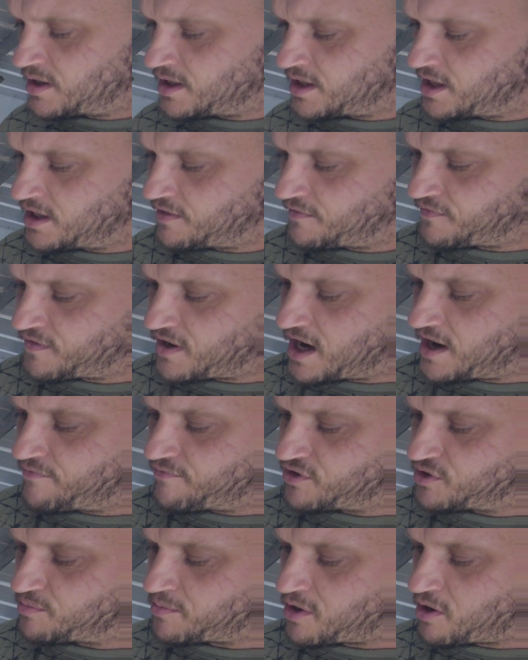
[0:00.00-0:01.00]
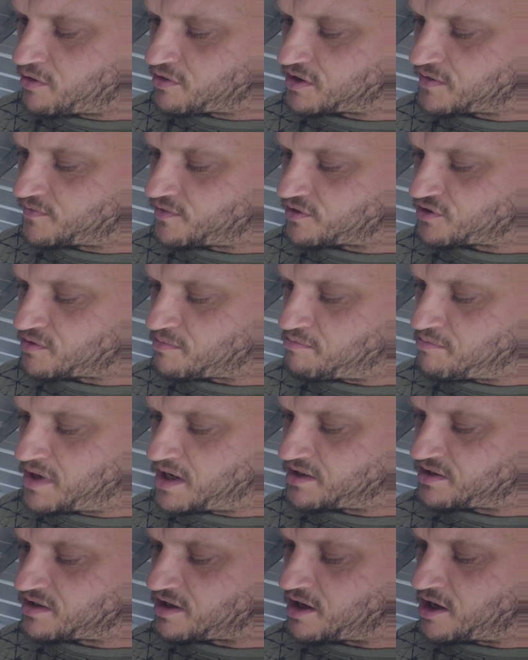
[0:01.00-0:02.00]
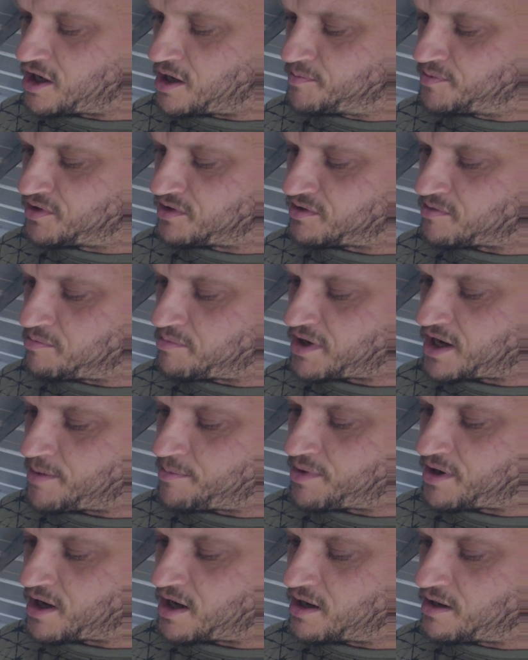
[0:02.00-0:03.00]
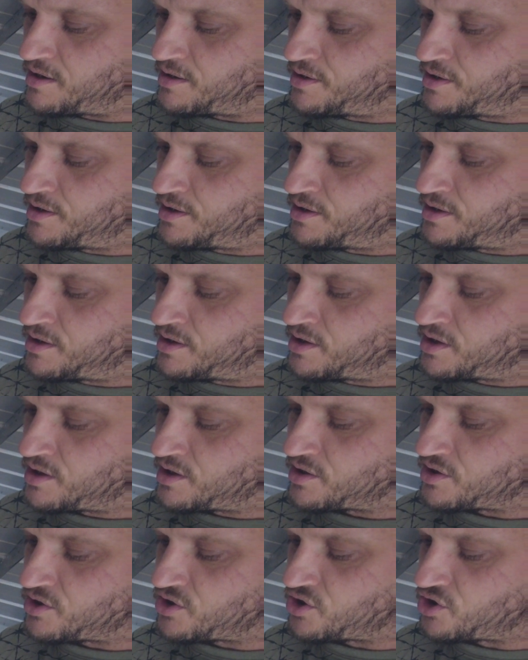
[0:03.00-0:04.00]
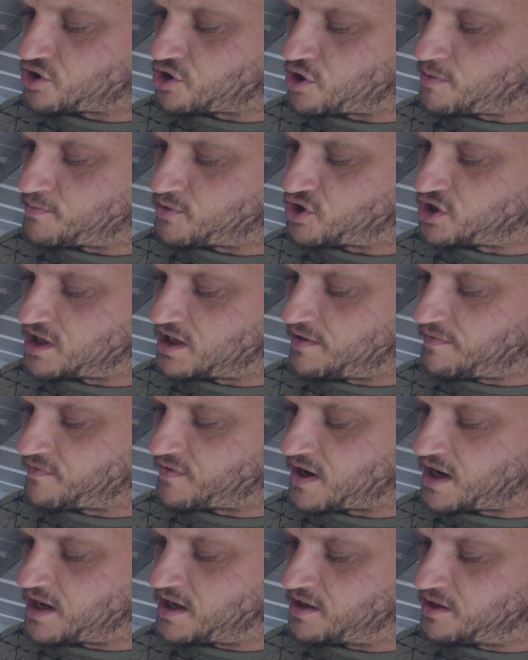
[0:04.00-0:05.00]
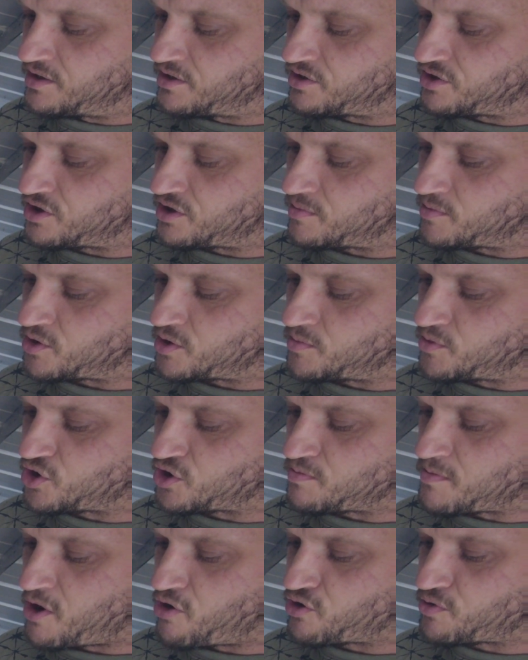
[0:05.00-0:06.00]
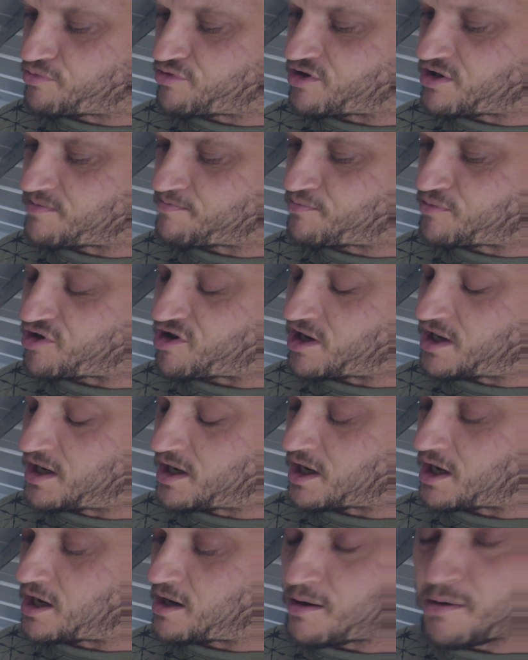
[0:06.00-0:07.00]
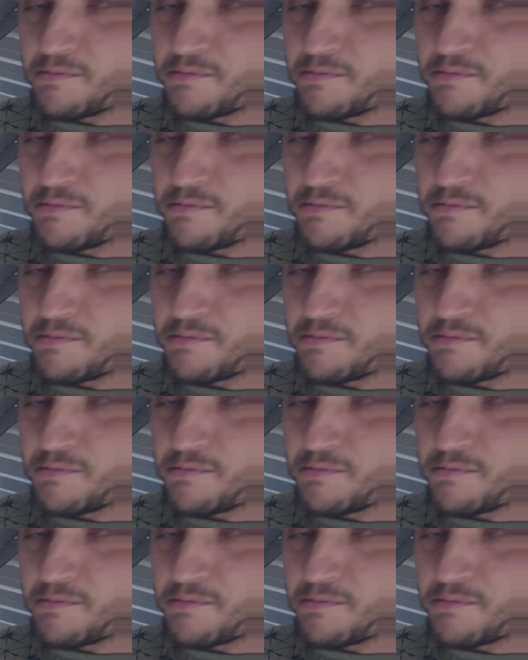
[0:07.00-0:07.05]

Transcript: In the flavourings box I've got some mixed herbs, some pepper, some chilli flakes, some smoked paprika,